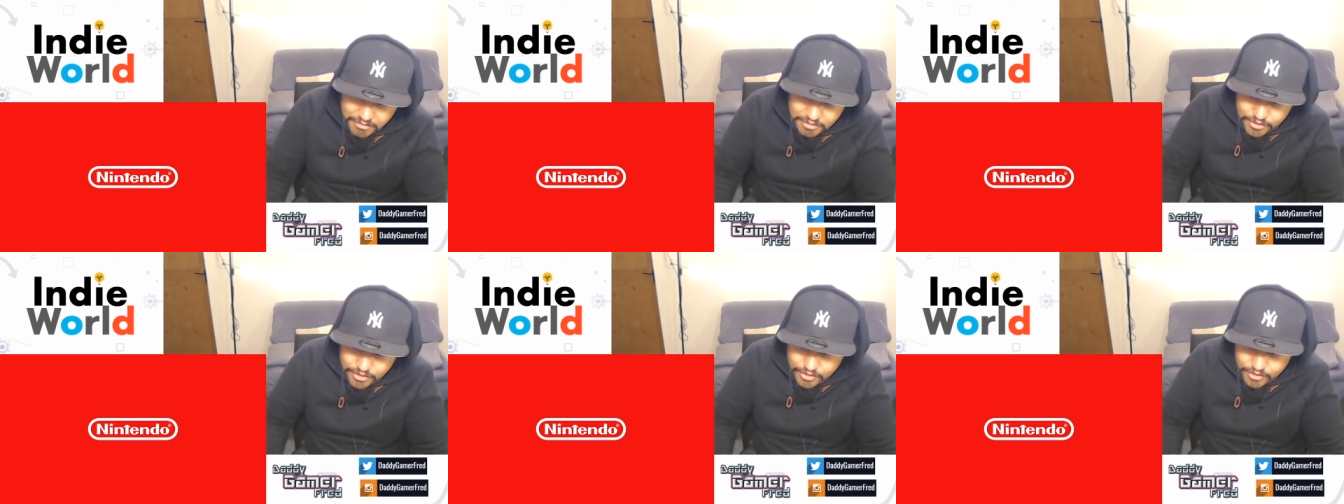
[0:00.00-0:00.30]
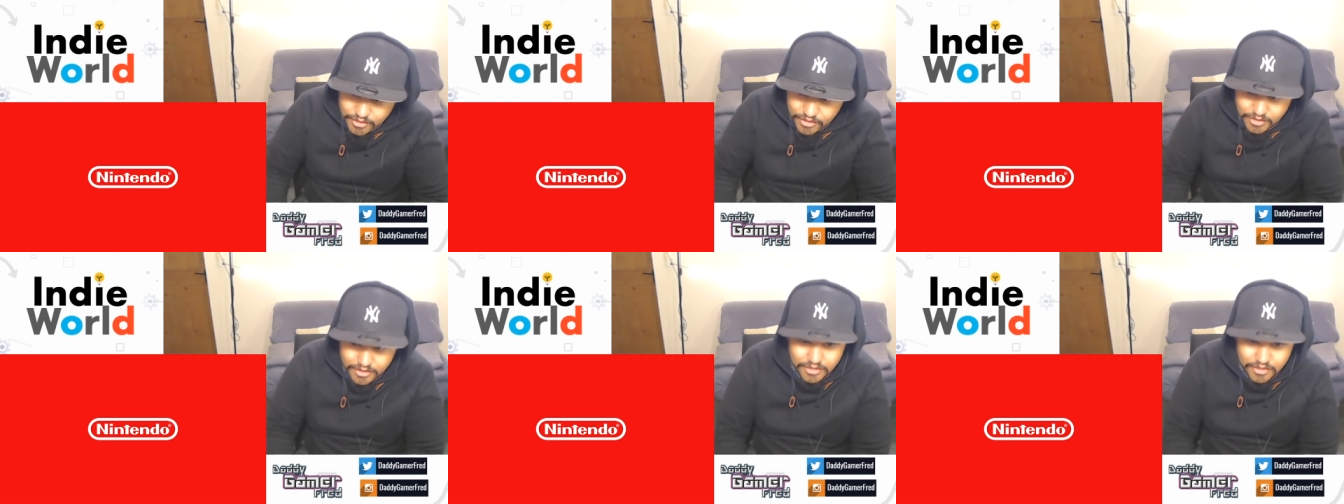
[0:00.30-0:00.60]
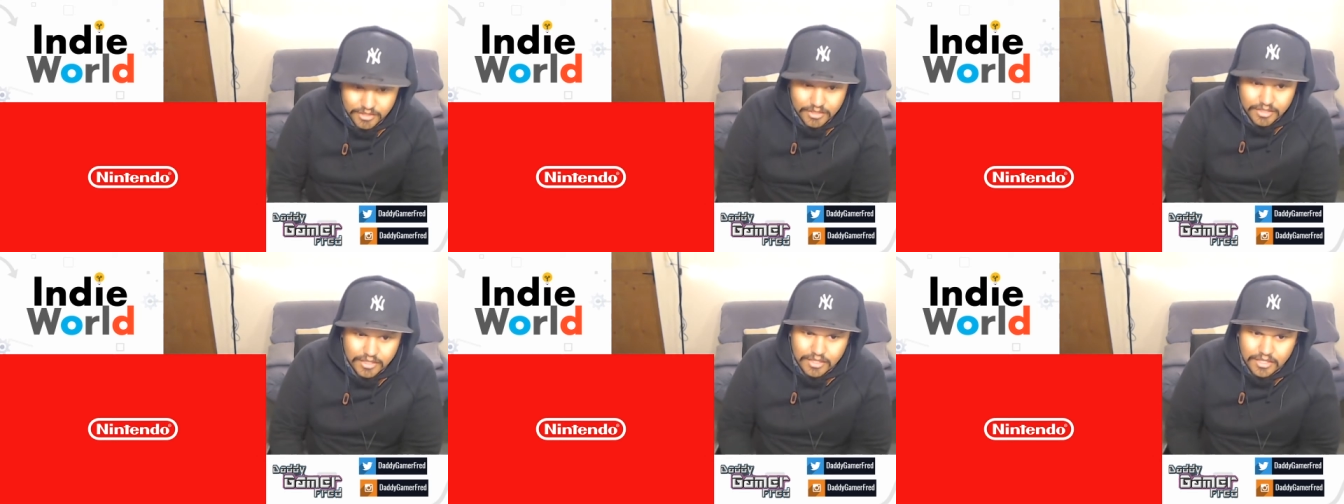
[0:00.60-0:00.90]
Game Store,
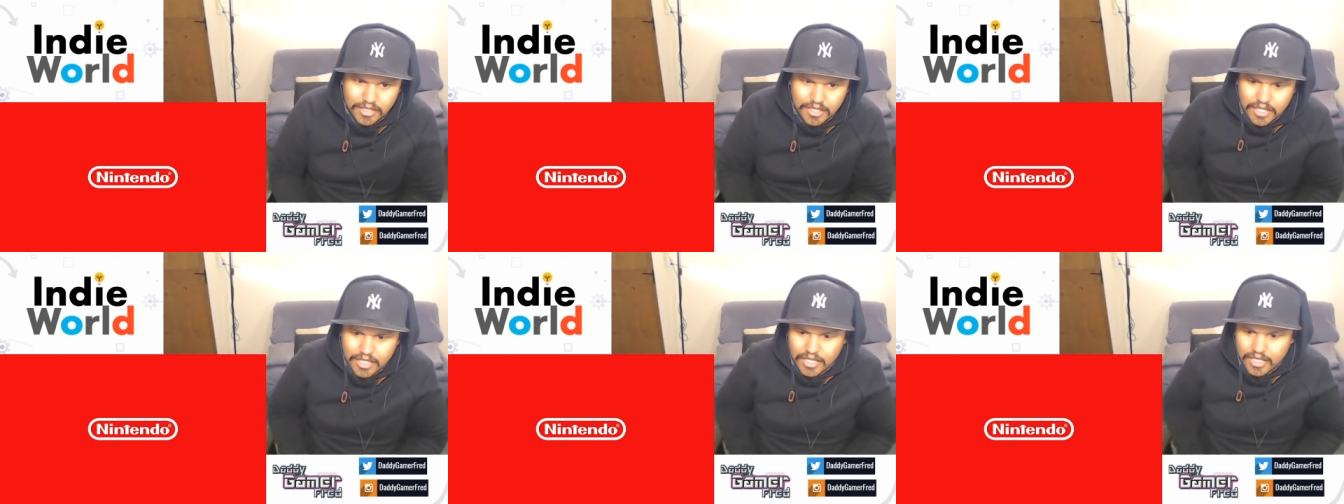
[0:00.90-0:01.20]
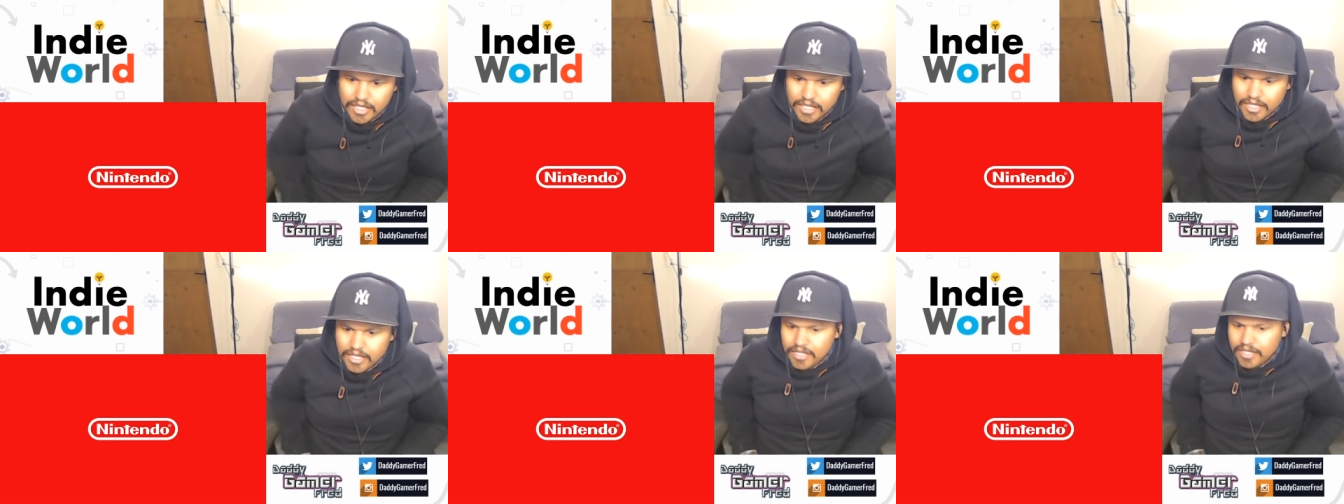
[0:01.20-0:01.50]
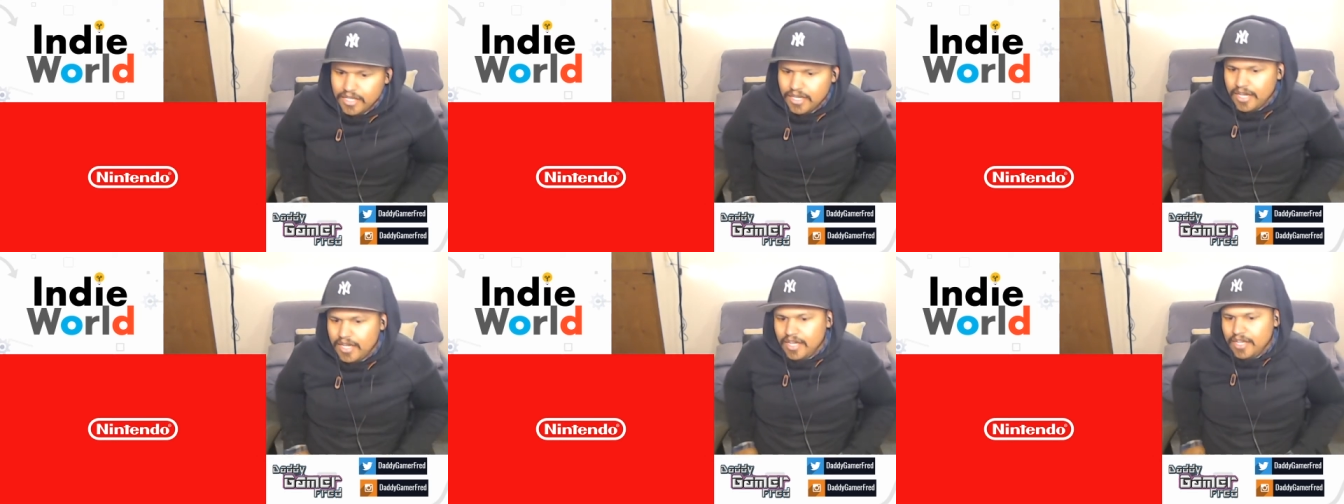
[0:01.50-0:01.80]

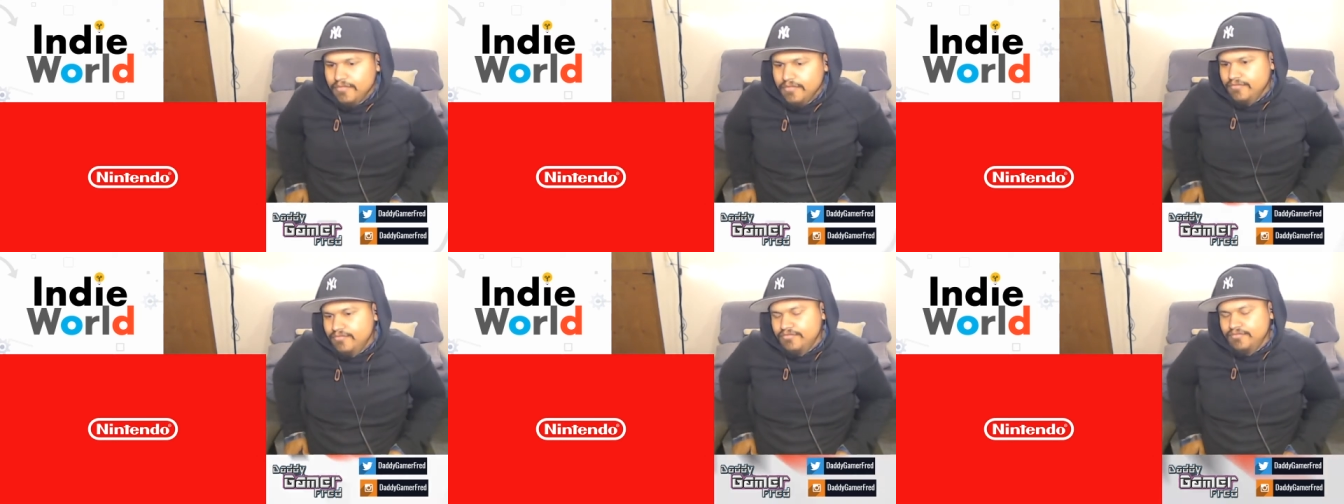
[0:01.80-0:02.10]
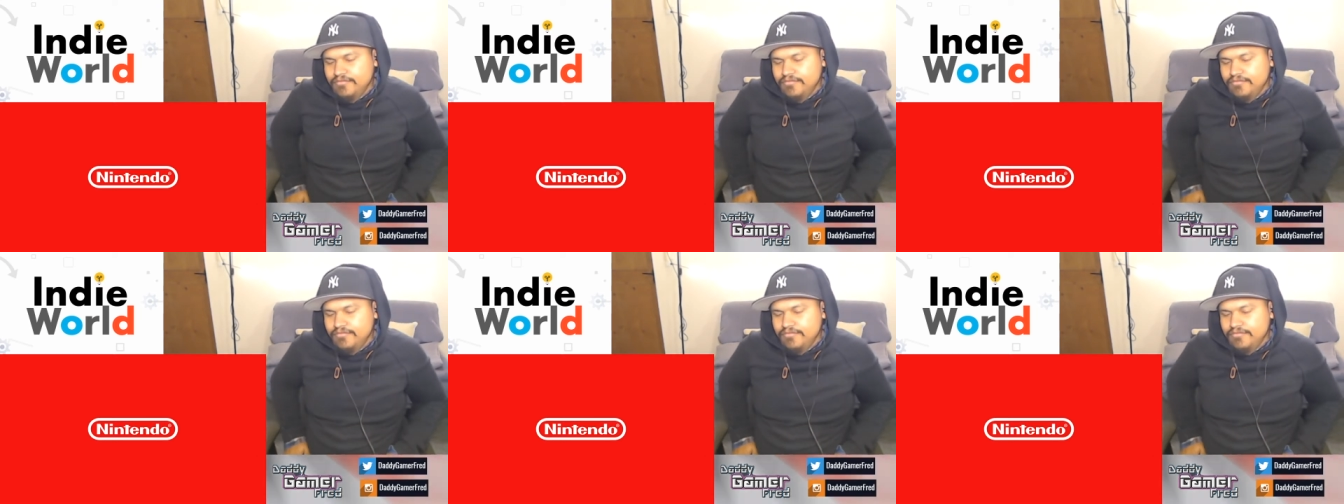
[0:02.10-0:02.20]
and I